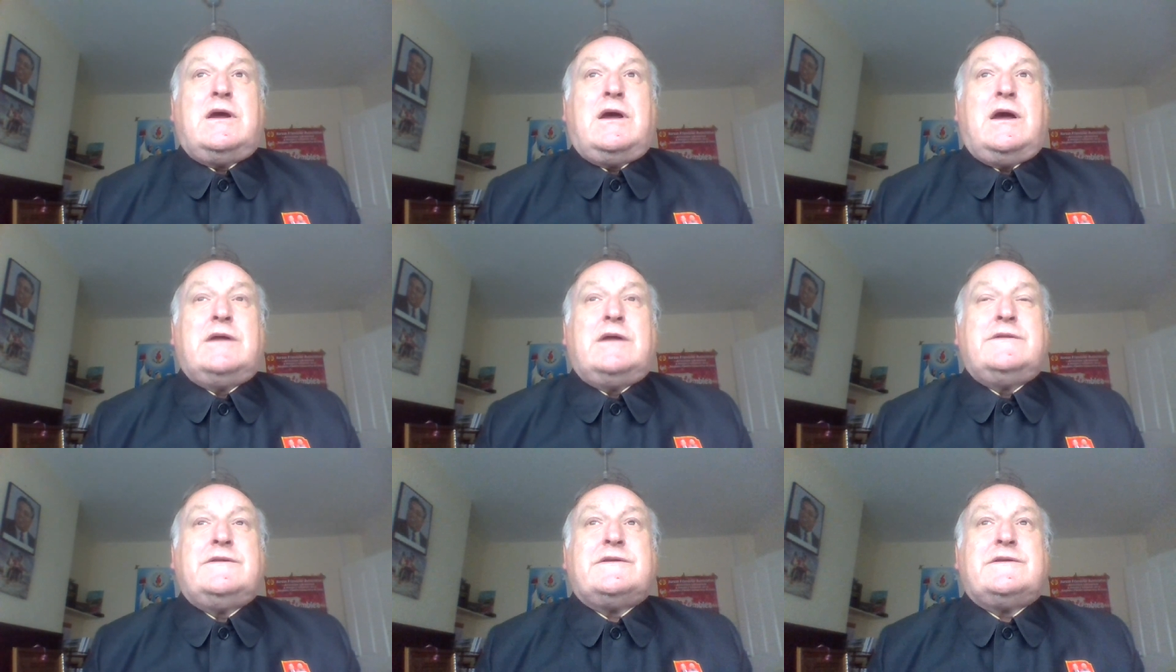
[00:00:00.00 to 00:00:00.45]

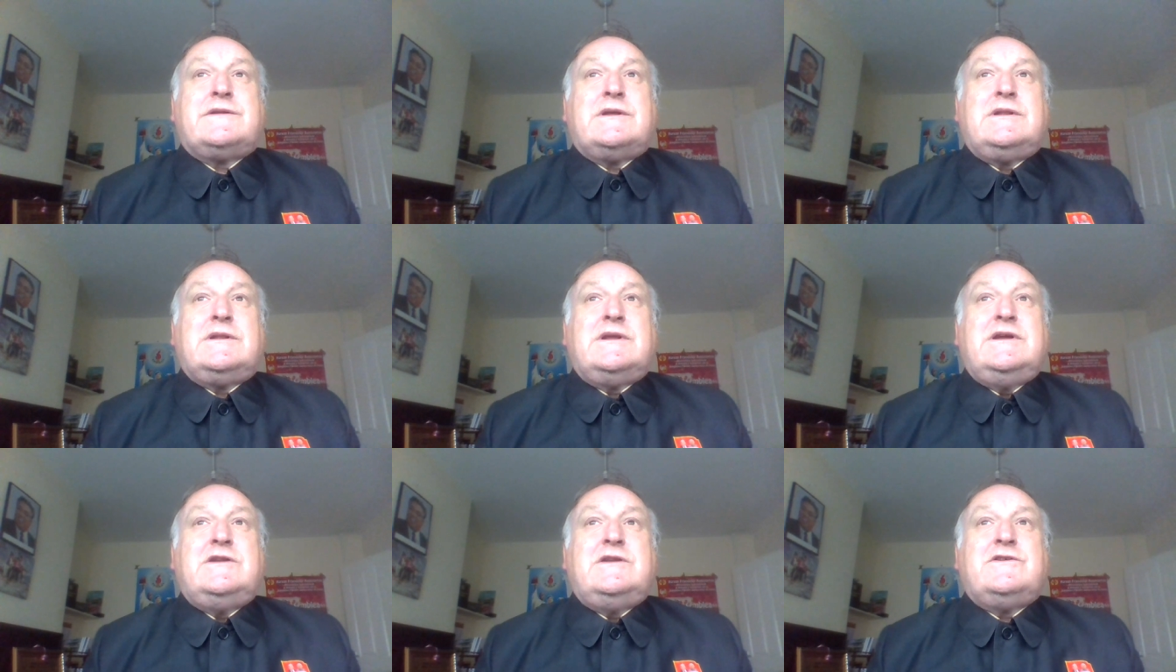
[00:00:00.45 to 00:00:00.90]
under the
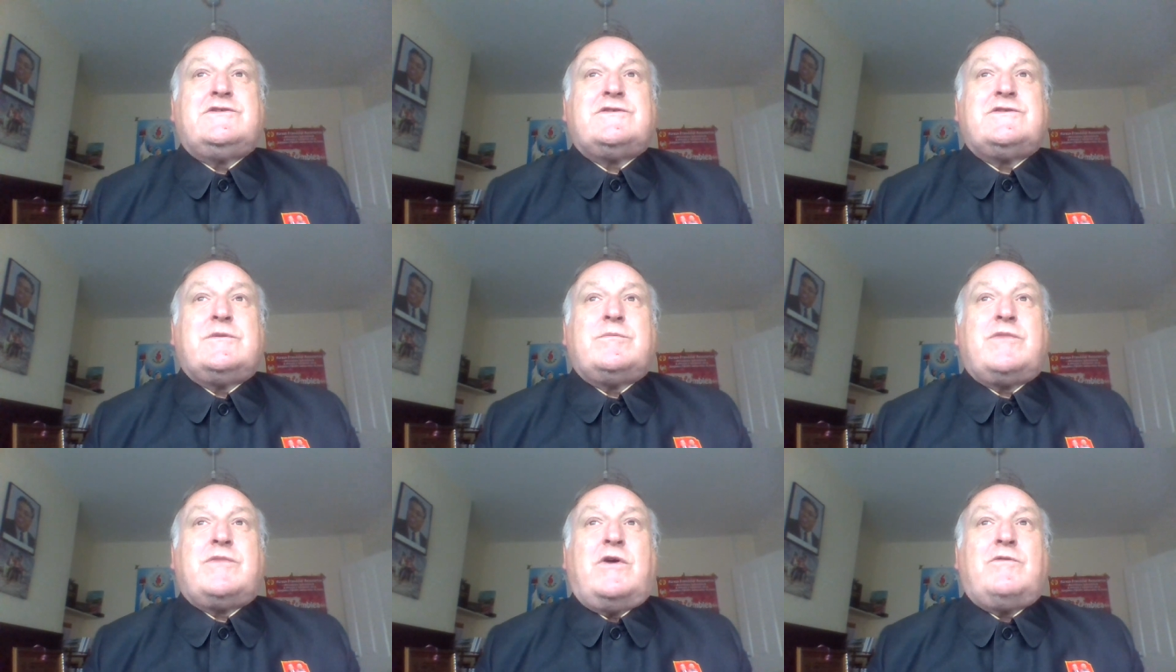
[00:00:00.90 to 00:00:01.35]

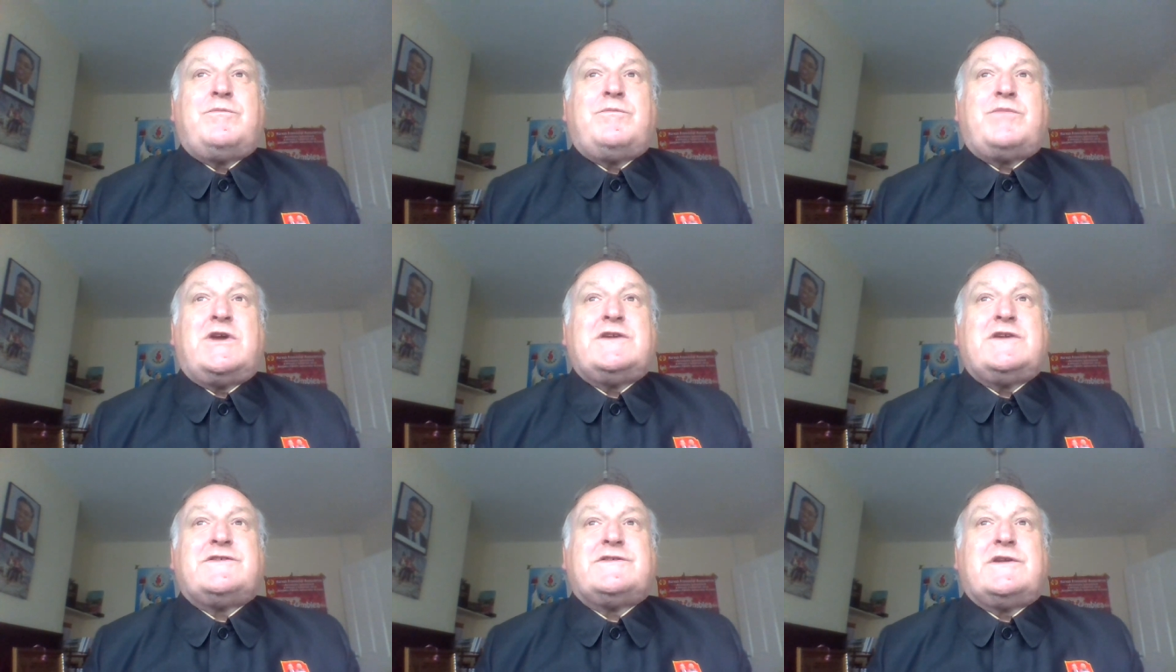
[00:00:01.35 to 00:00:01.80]
leadership of
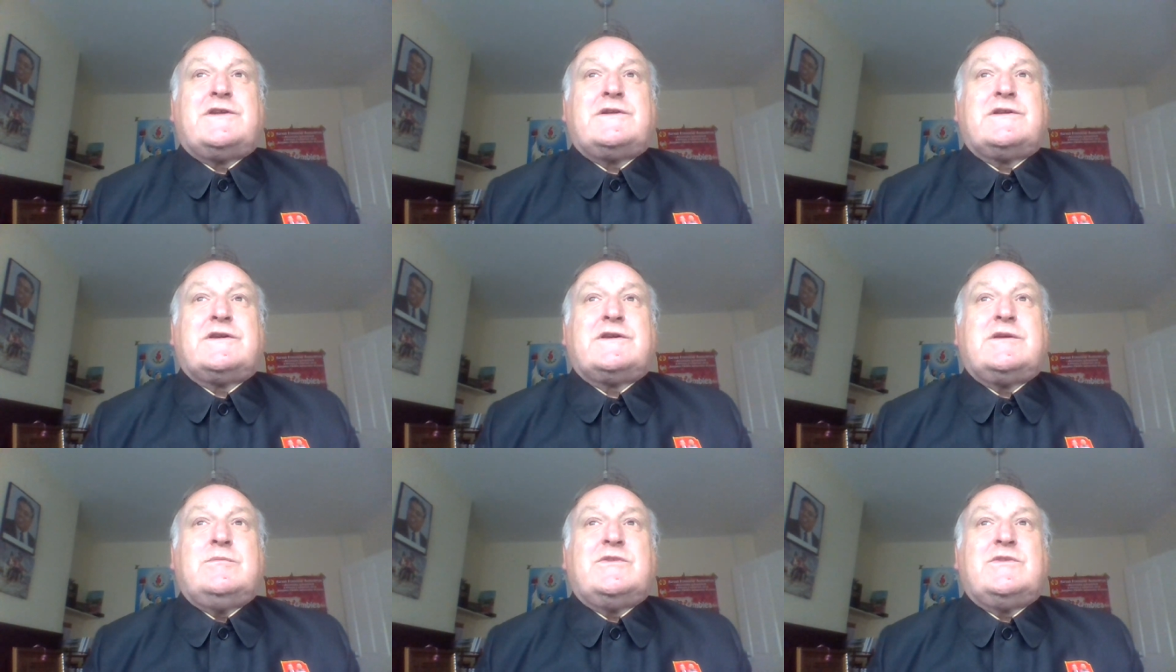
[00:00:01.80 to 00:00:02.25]
President
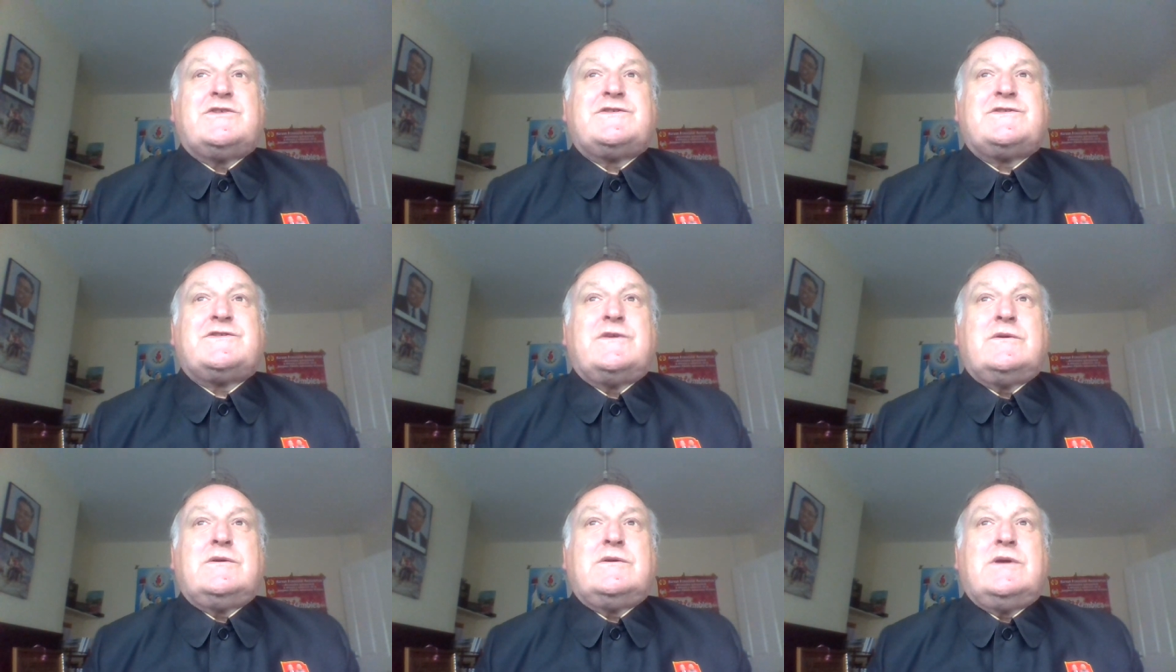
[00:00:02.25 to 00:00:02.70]
Kim
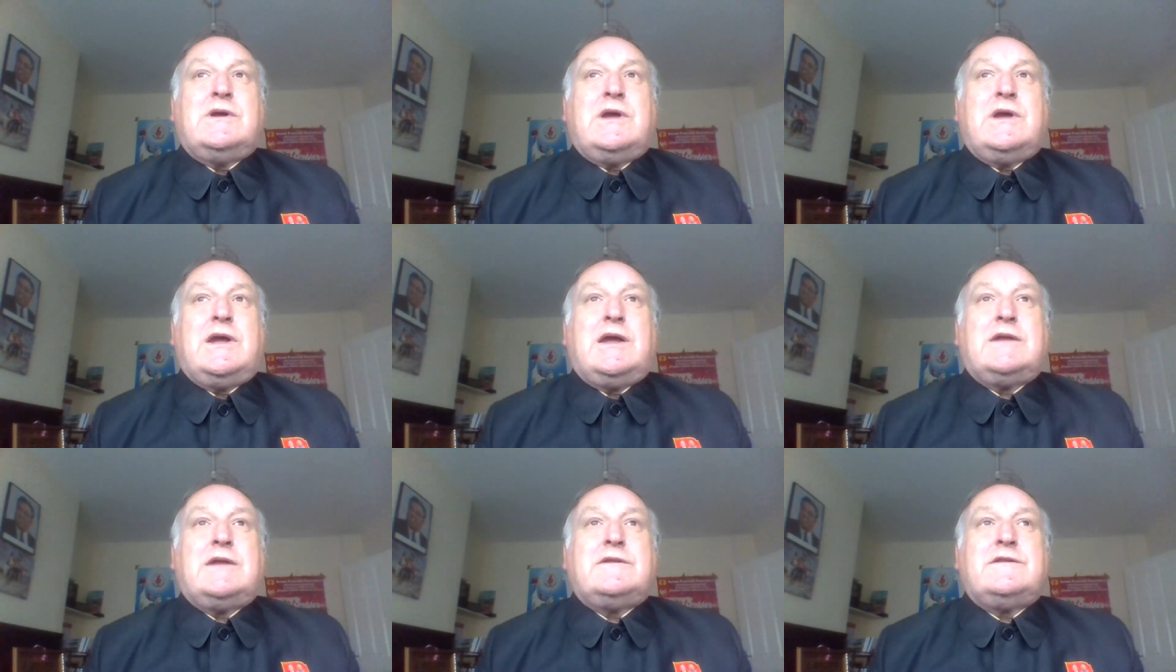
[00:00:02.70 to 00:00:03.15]
Il-sung
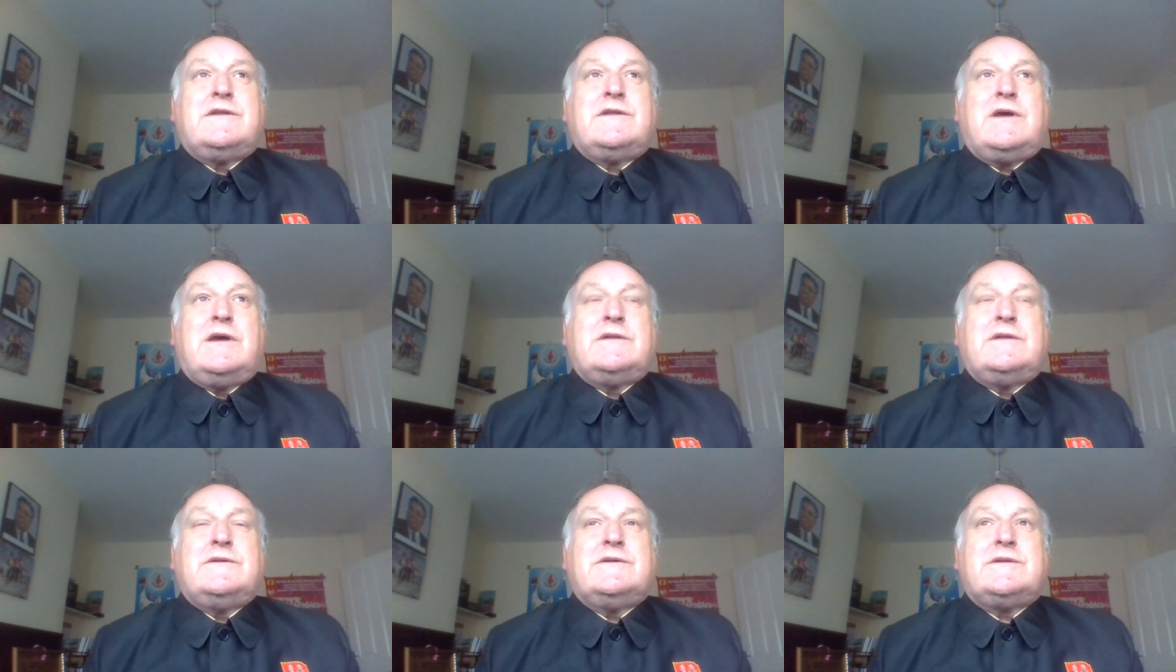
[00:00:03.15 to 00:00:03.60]
and
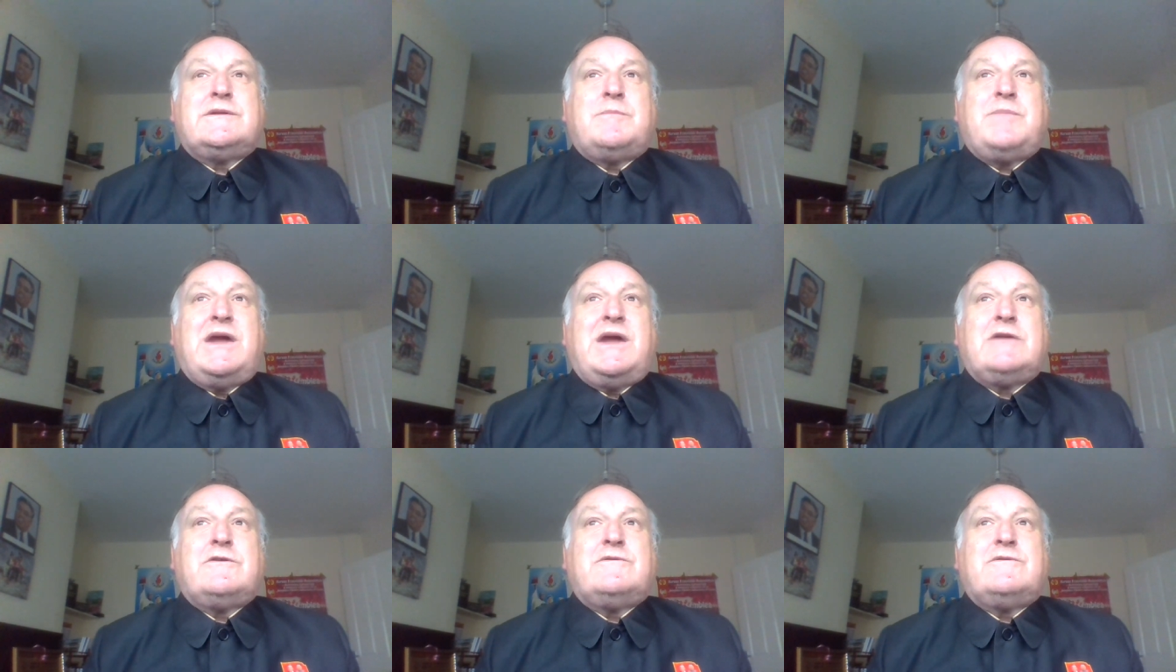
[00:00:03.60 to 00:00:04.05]
under the
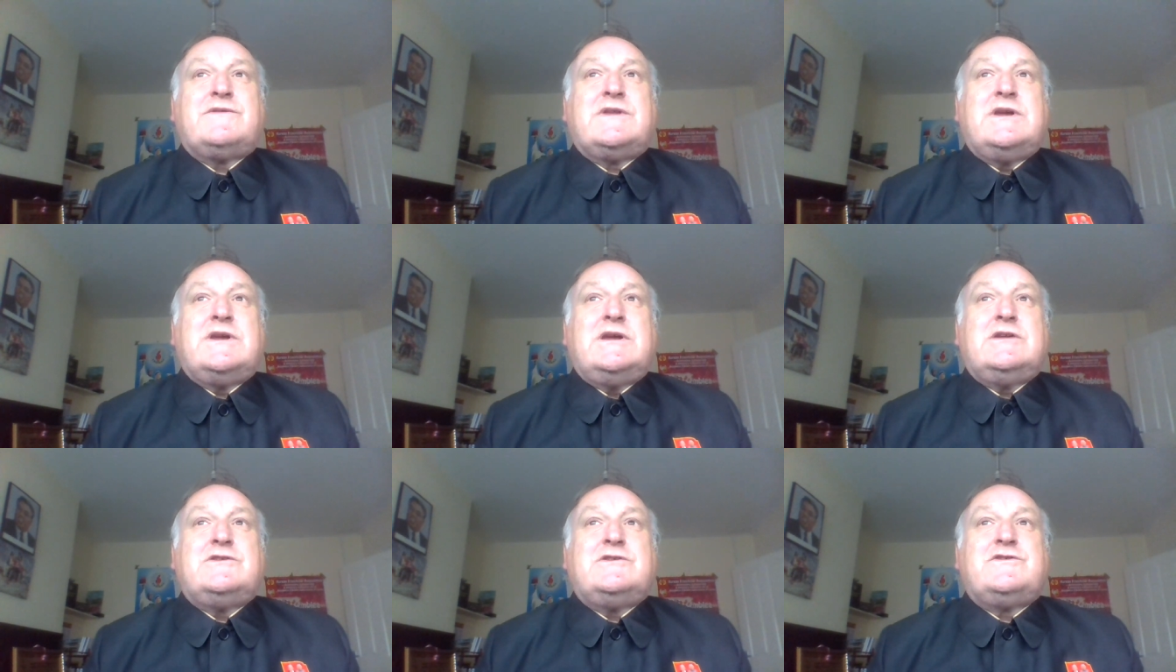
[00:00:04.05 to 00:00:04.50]
banner of
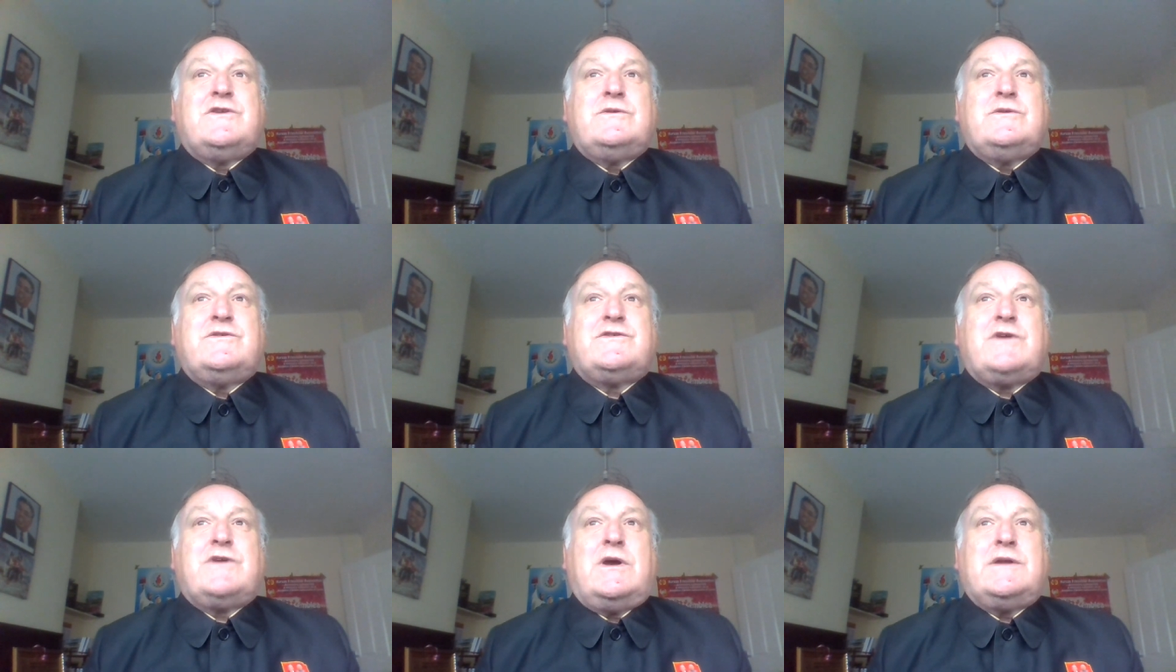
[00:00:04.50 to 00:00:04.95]
the
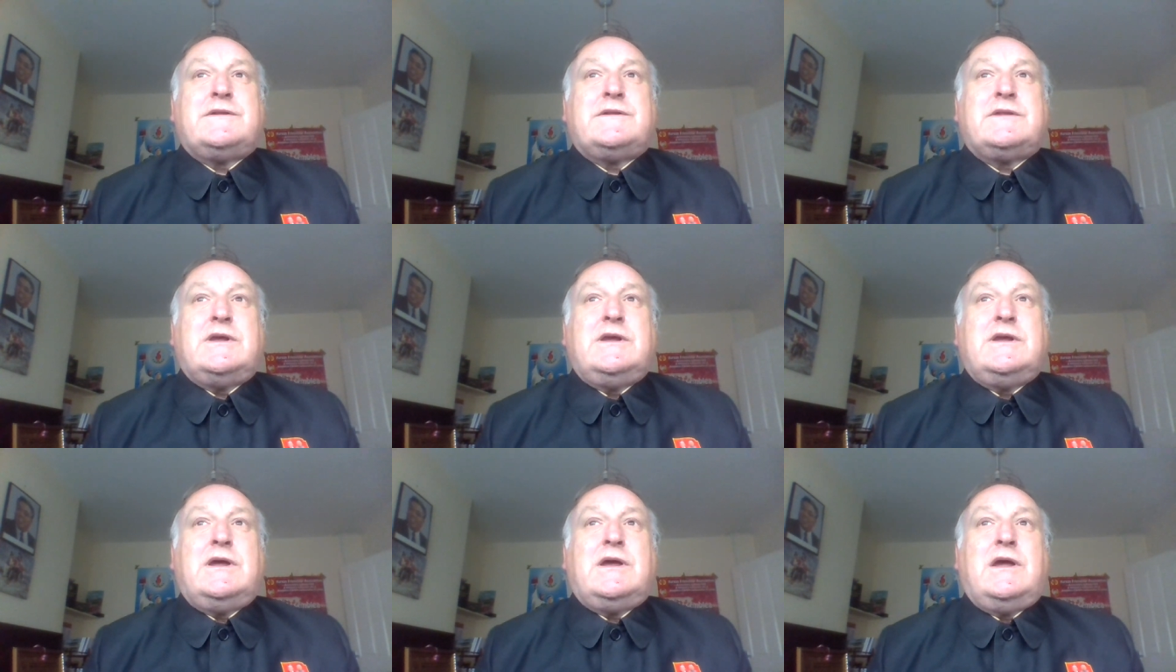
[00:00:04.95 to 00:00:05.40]
Juche
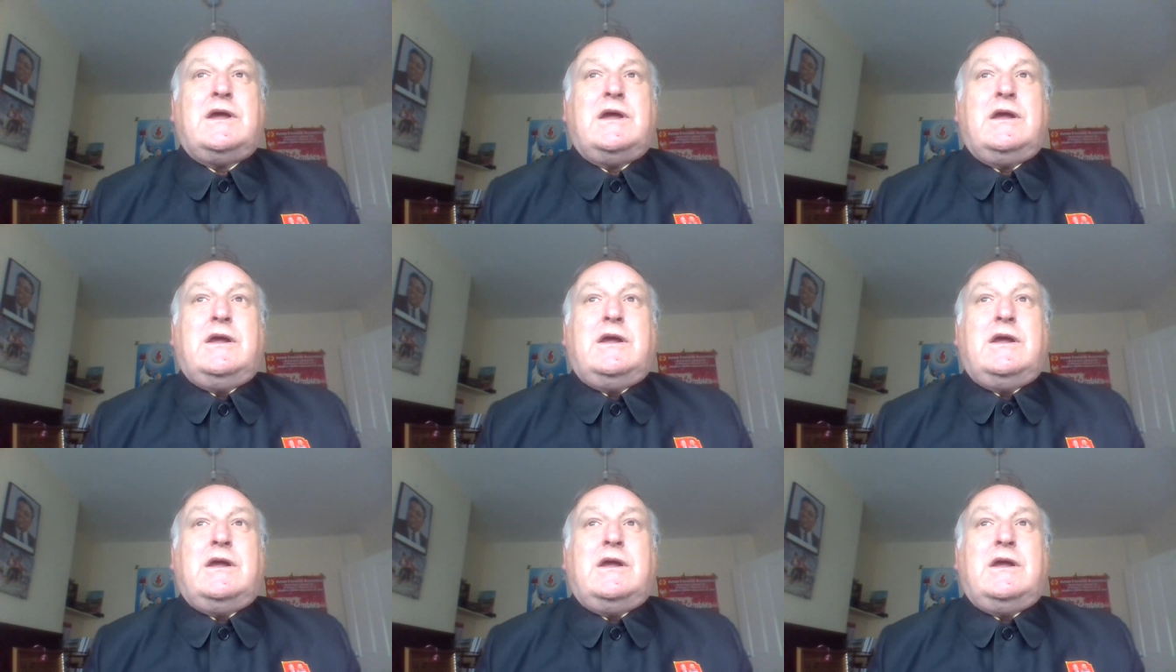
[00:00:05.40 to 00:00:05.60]
Idea,